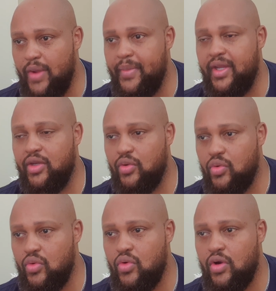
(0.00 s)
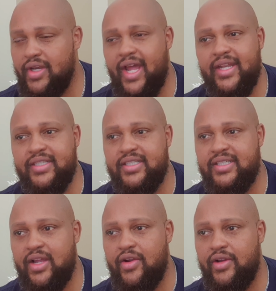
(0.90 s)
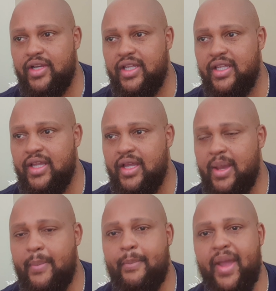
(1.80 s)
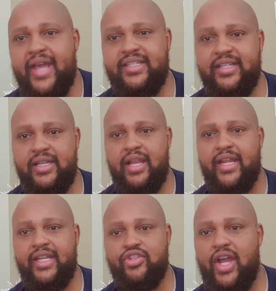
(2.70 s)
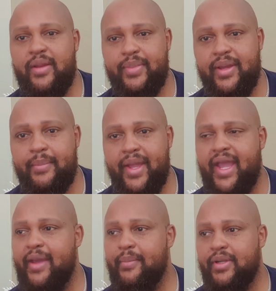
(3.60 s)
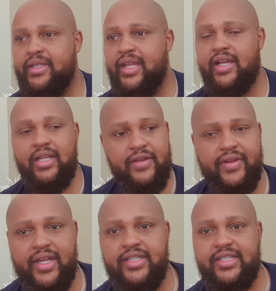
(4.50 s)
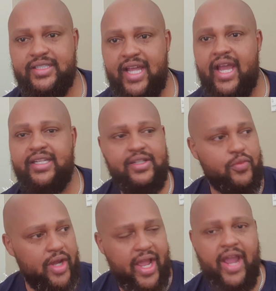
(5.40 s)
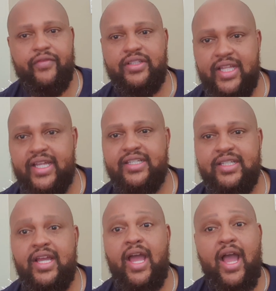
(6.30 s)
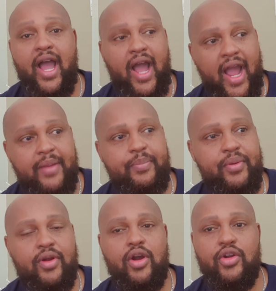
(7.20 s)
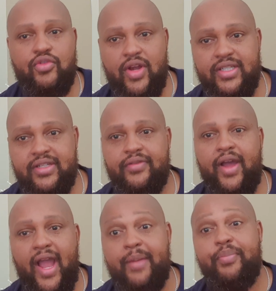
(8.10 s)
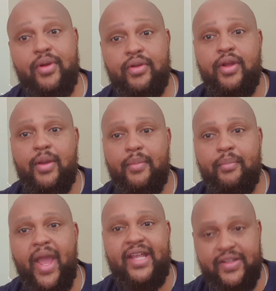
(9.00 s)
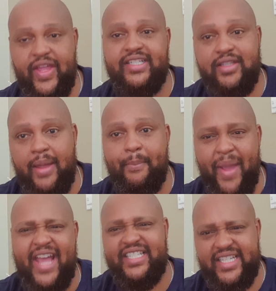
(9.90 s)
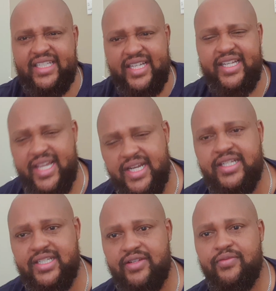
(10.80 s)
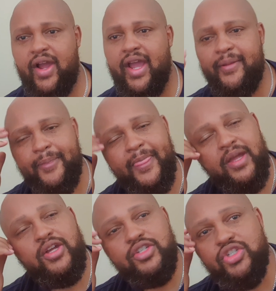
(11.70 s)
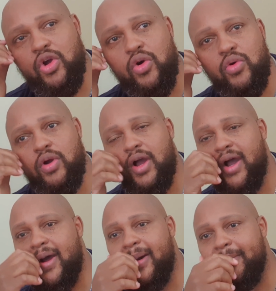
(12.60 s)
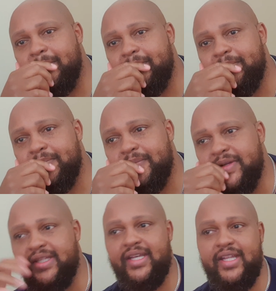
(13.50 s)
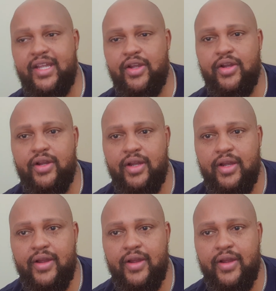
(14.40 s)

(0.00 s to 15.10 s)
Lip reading: women who are not necessarily masculine, like they're trying to be a man, but they are living in a society where everything is hyper aggressive, if that's that masculine energy, right? Yeah. So, but then here,